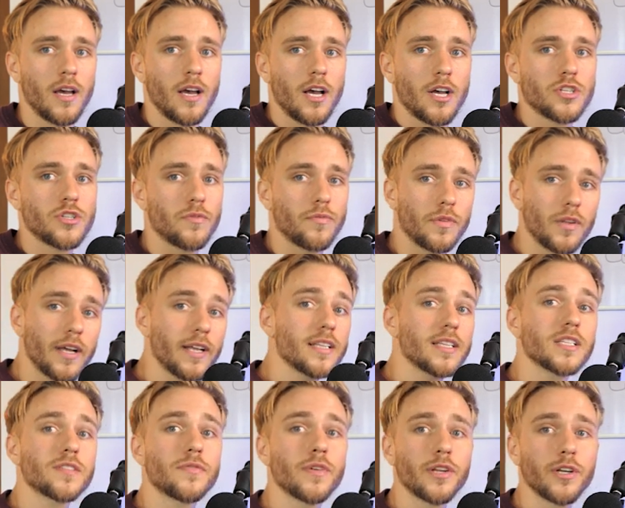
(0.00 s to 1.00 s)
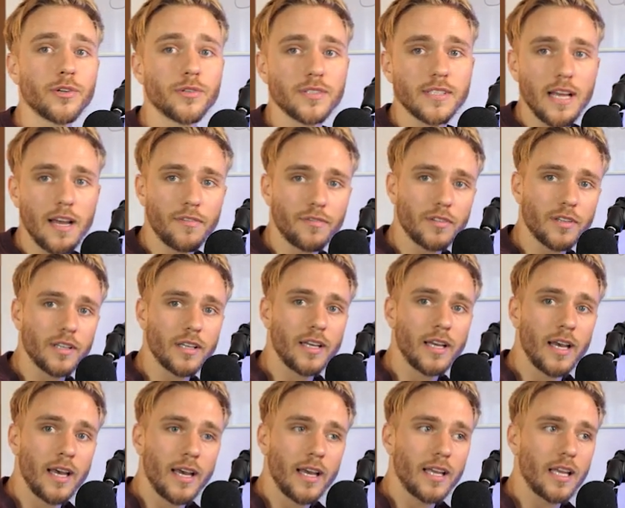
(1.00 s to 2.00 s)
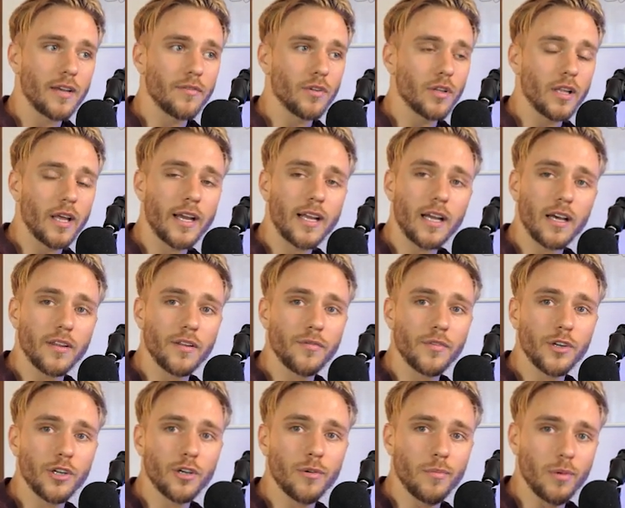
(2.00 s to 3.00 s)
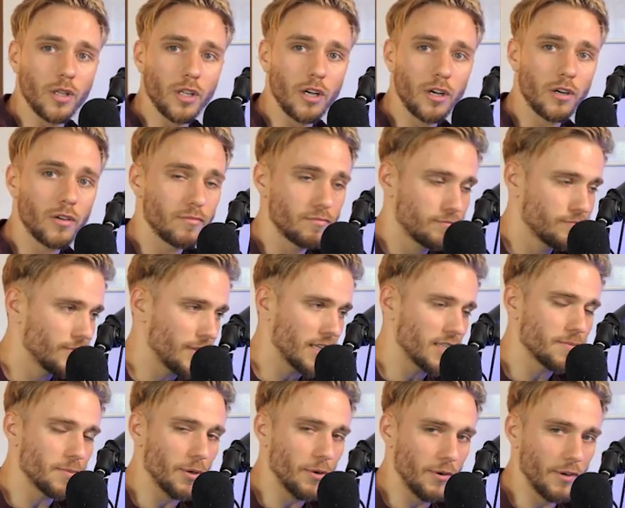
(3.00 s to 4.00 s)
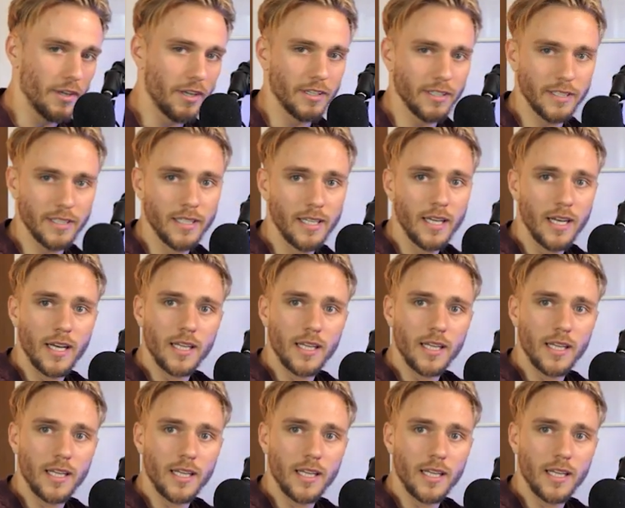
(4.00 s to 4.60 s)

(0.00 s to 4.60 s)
So if you like this video, definitely give a like on the video below, not to be redundant.